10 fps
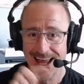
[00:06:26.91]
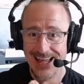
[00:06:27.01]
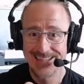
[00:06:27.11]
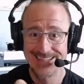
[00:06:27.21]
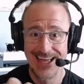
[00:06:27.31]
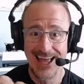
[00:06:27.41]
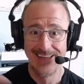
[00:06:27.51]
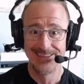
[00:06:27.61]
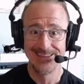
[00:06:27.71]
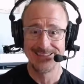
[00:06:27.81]
It's an
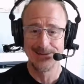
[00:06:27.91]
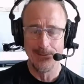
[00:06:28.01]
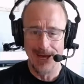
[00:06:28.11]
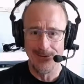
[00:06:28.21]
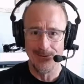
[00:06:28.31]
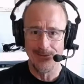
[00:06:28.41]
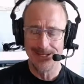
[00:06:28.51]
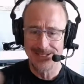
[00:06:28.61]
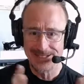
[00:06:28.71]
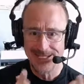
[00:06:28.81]
endless amount. It
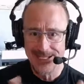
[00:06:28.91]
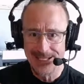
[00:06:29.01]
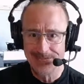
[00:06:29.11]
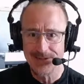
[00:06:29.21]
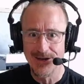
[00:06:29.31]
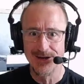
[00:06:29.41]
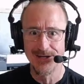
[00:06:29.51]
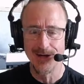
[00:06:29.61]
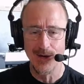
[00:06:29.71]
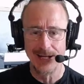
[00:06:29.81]
just keeps on
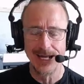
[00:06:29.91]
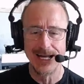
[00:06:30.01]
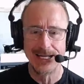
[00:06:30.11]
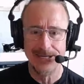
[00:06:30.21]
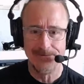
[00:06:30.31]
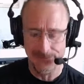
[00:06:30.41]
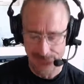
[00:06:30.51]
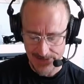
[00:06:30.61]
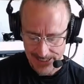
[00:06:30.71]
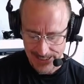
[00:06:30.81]
going. An
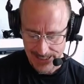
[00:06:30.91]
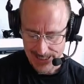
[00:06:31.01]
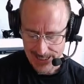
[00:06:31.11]
infinity.